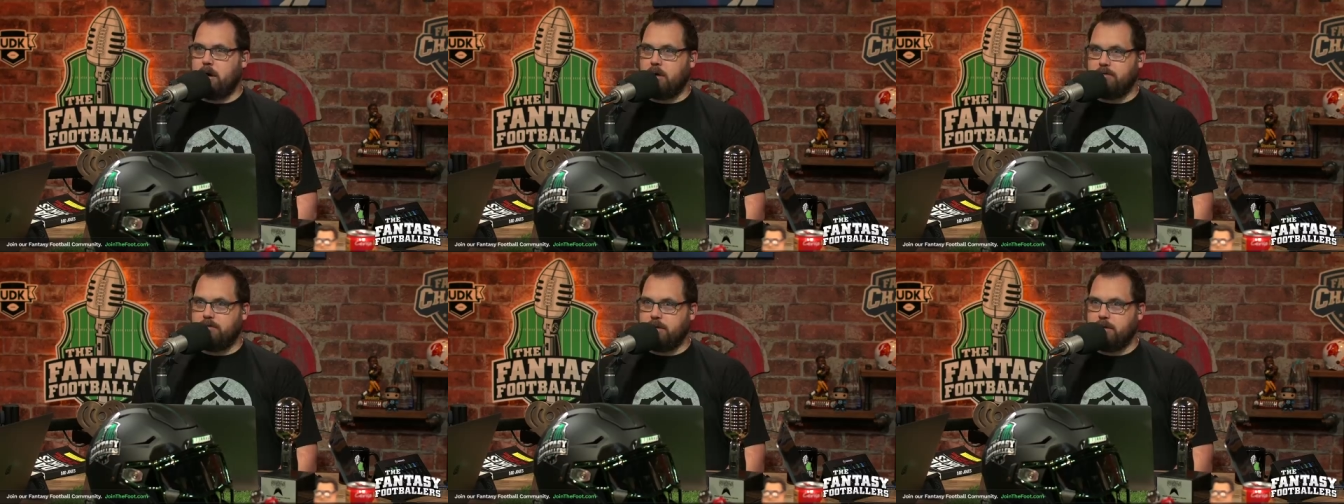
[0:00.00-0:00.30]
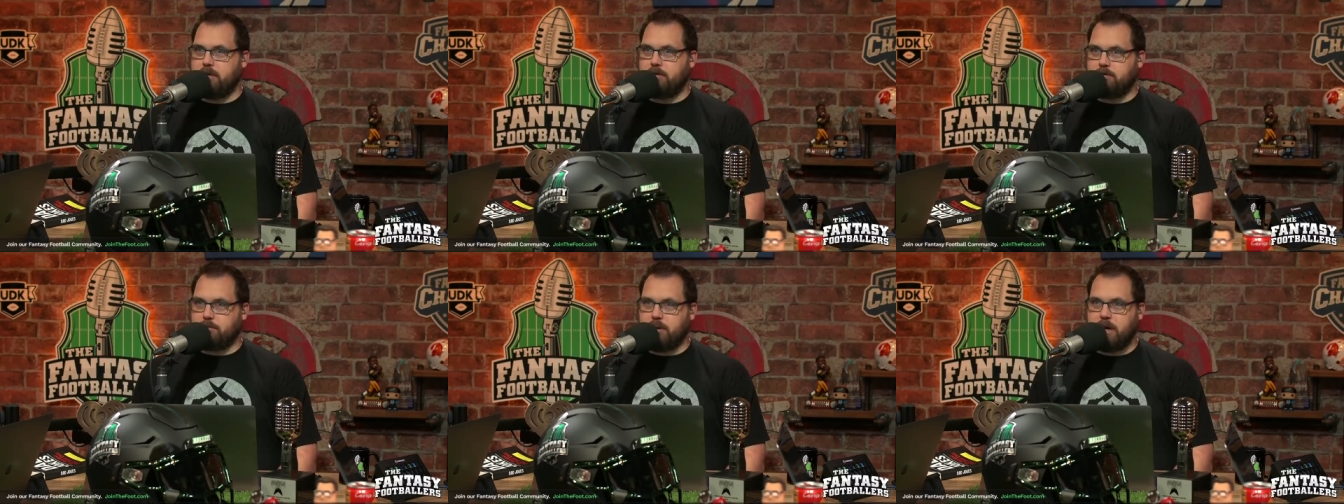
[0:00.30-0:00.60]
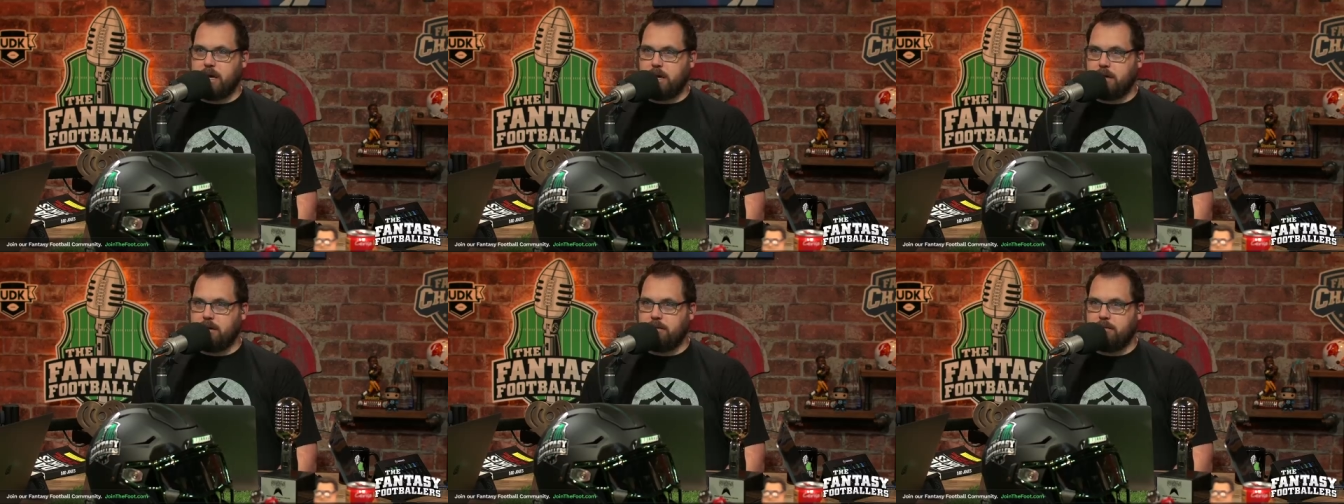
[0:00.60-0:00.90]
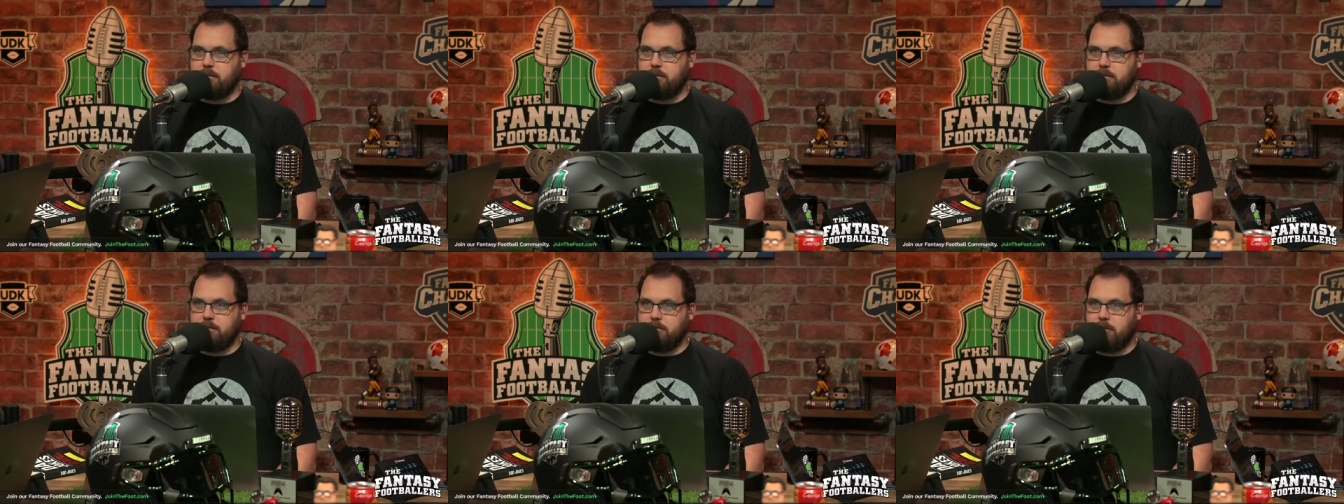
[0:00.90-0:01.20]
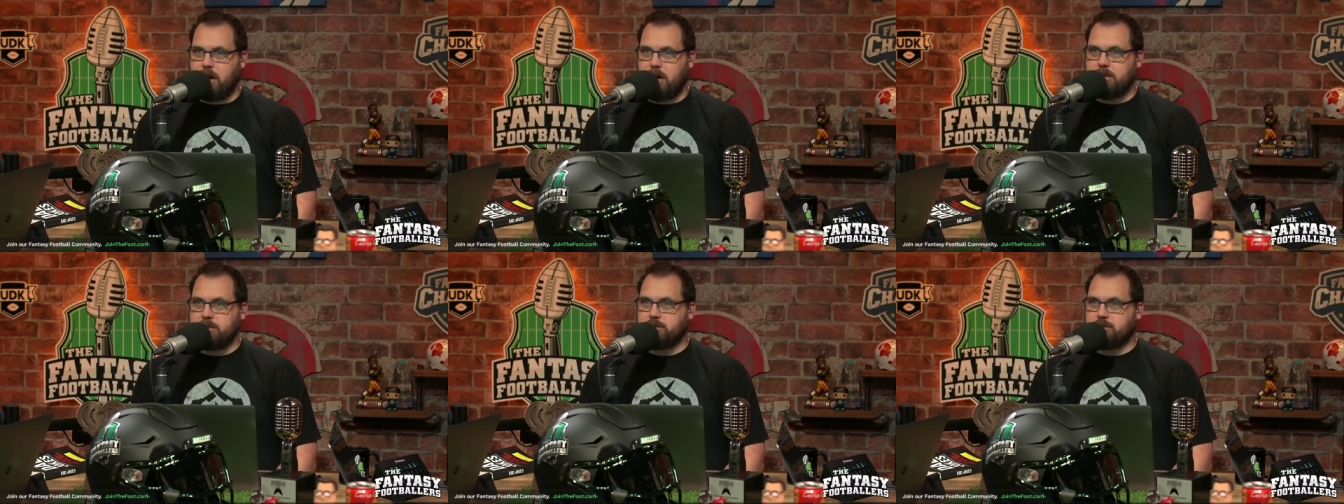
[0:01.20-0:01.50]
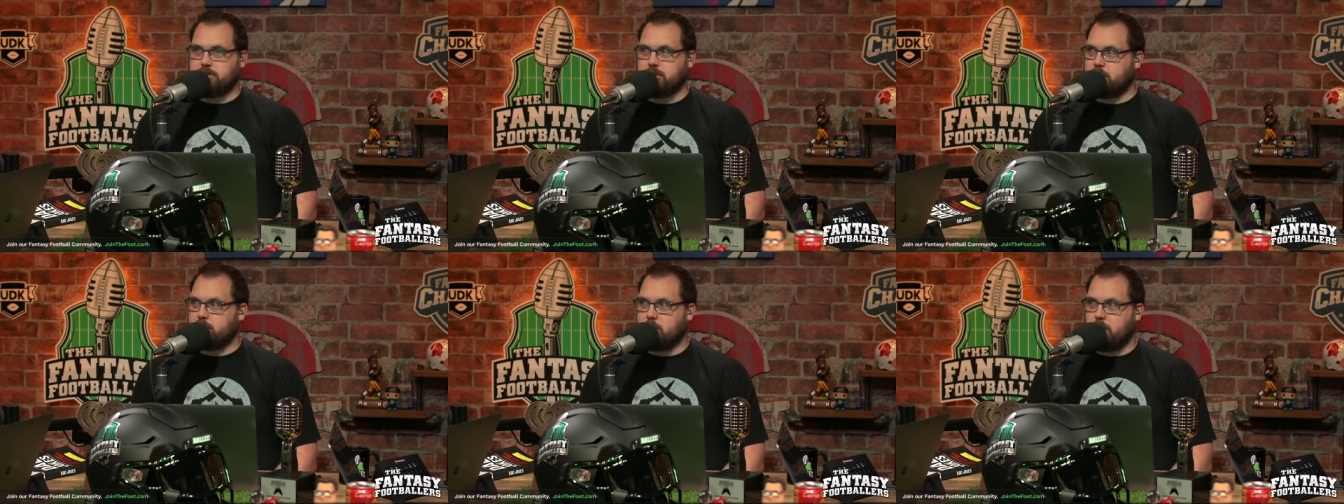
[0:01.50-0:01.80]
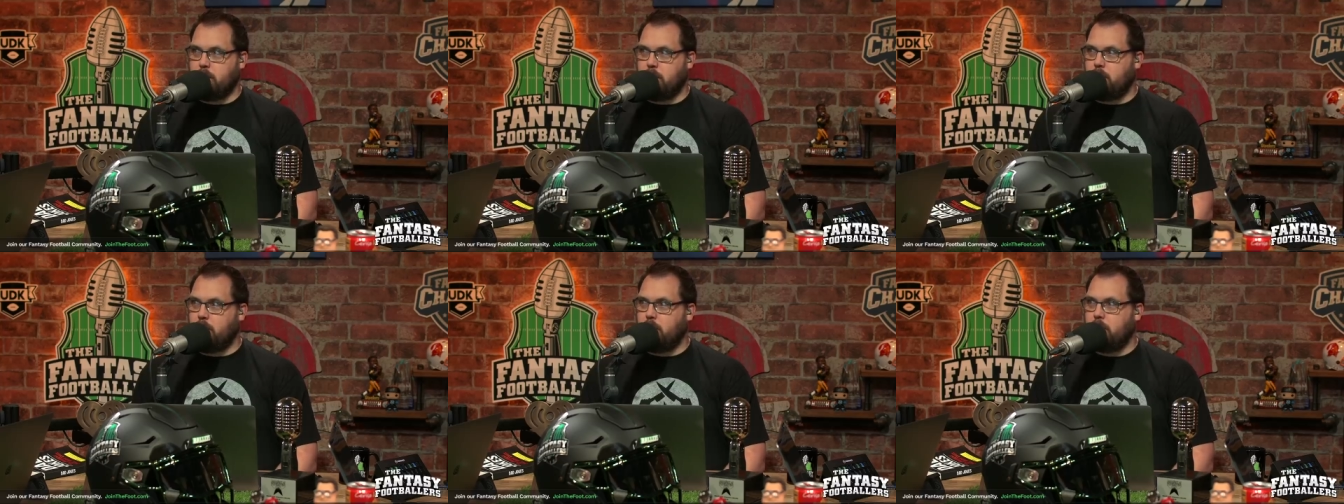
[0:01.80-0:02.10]
of the three-headed monster
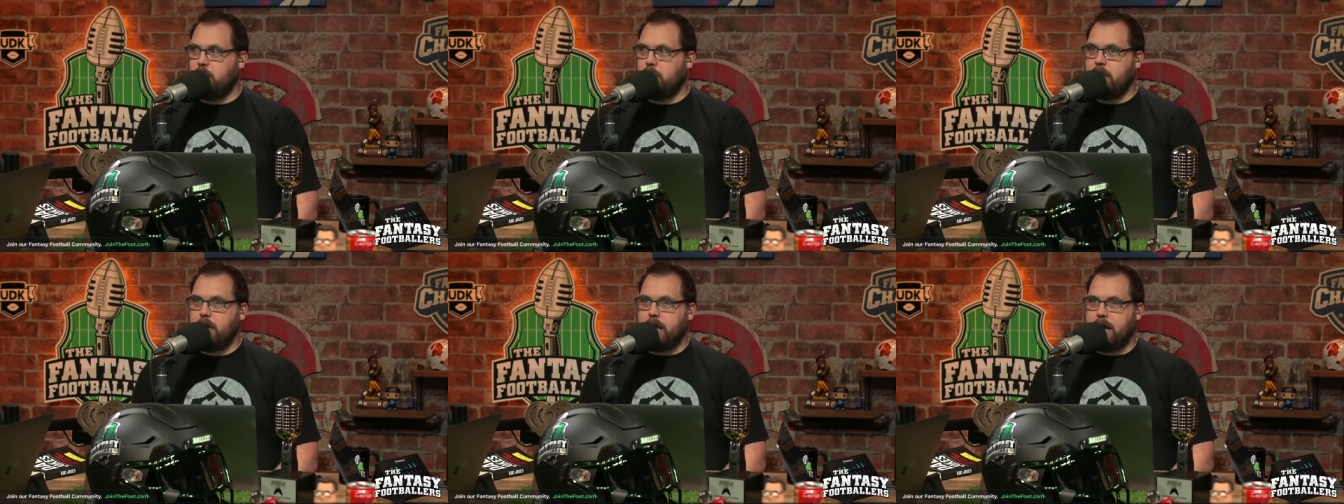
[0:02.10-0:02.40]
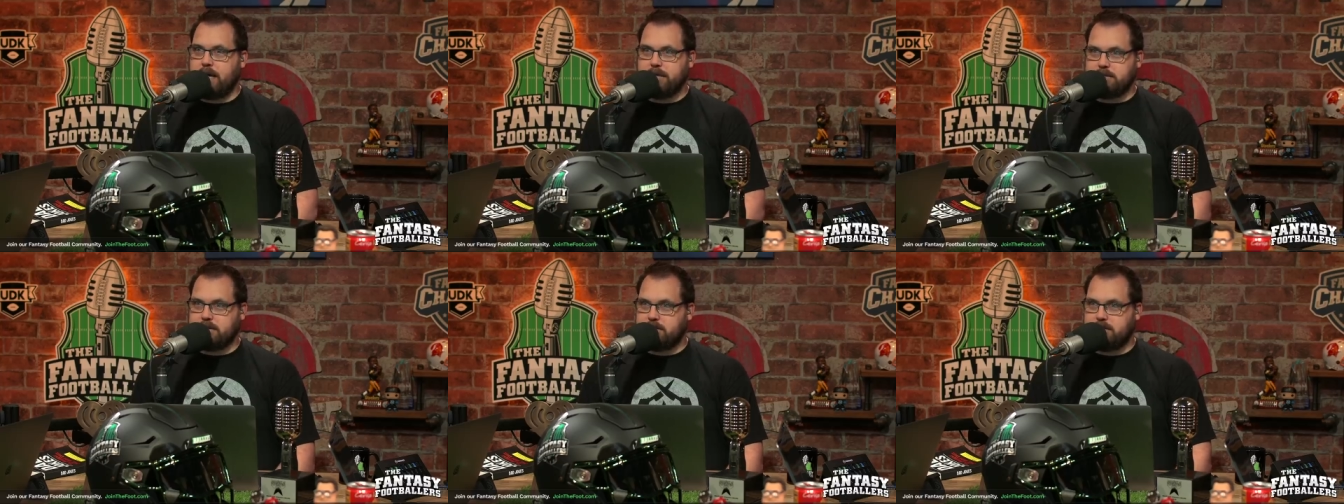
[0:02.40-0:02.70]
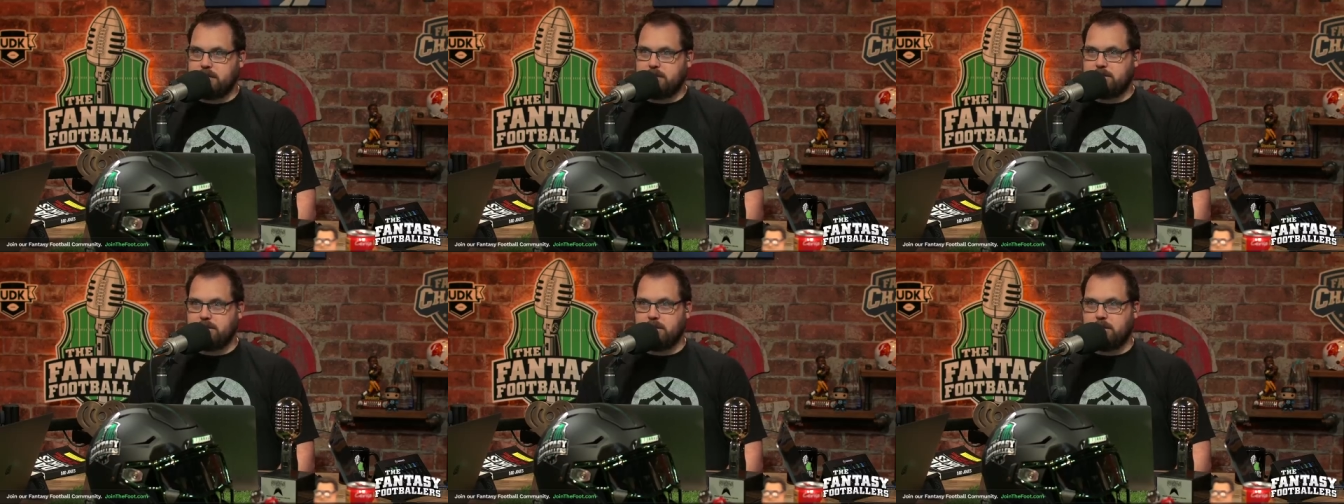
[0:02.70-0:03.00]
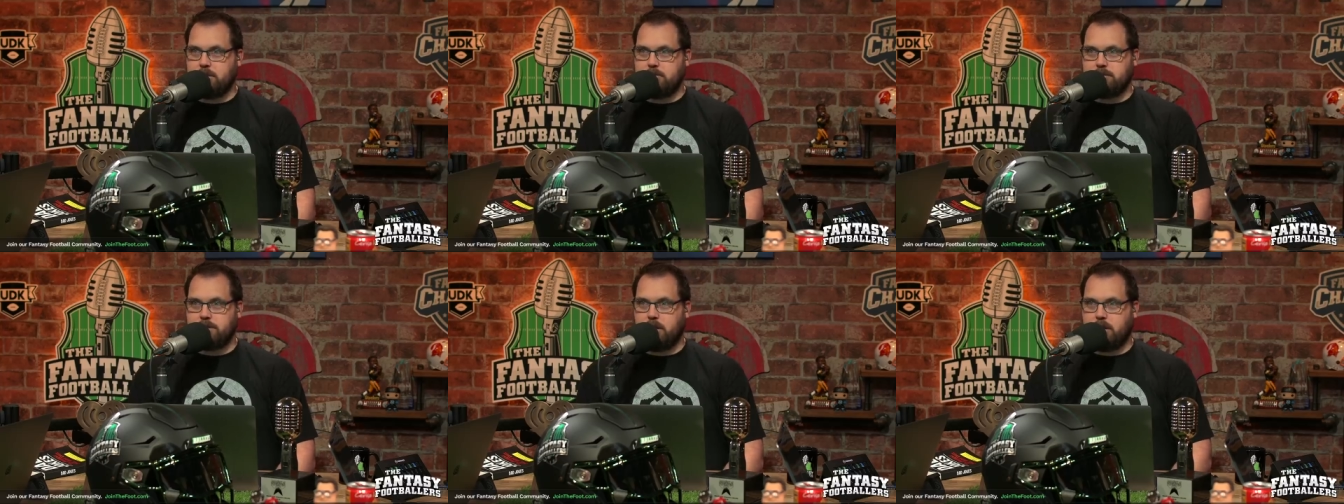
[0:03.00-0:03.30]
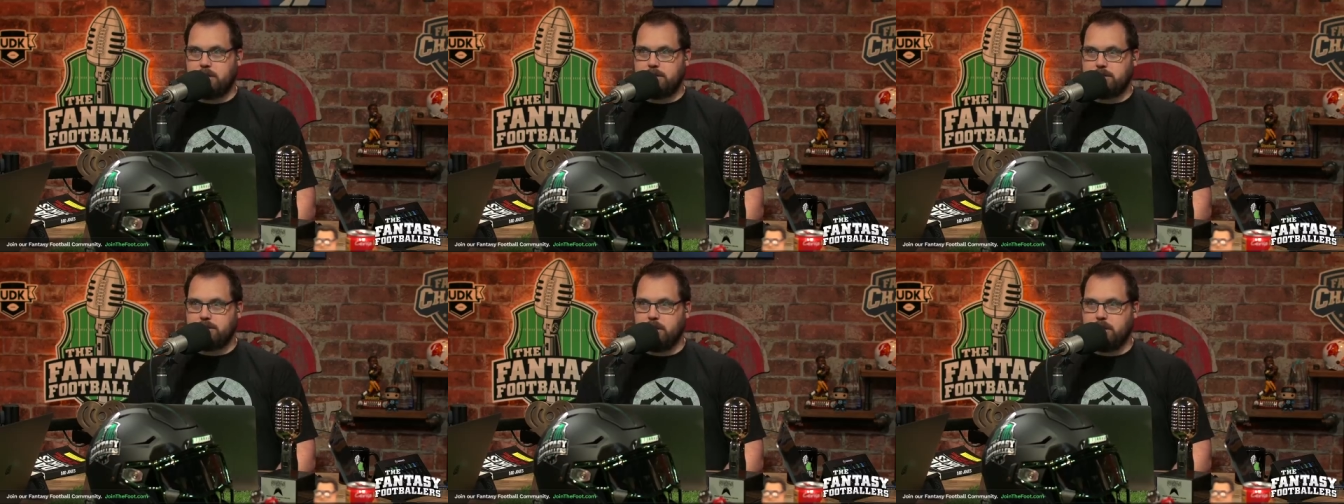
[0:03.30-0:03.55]
role as the season goes on.